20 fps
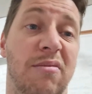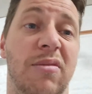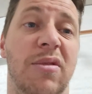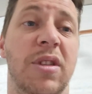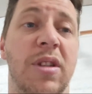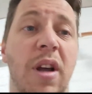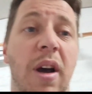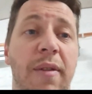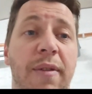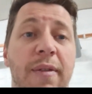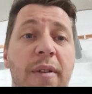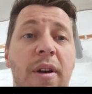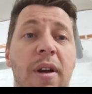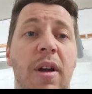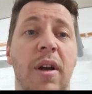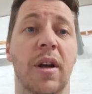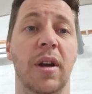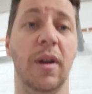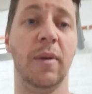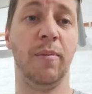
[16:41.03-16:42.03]
stuff.
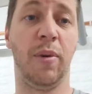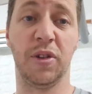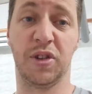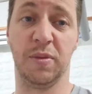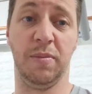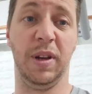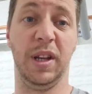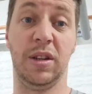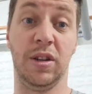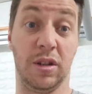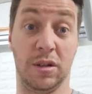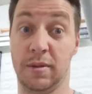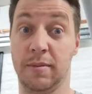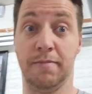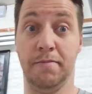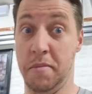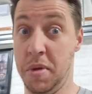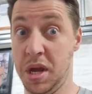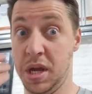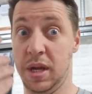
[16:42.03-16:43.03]
Possibly just
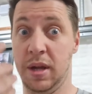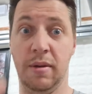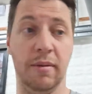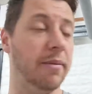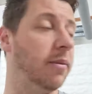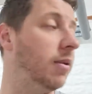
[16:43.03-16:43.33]
me.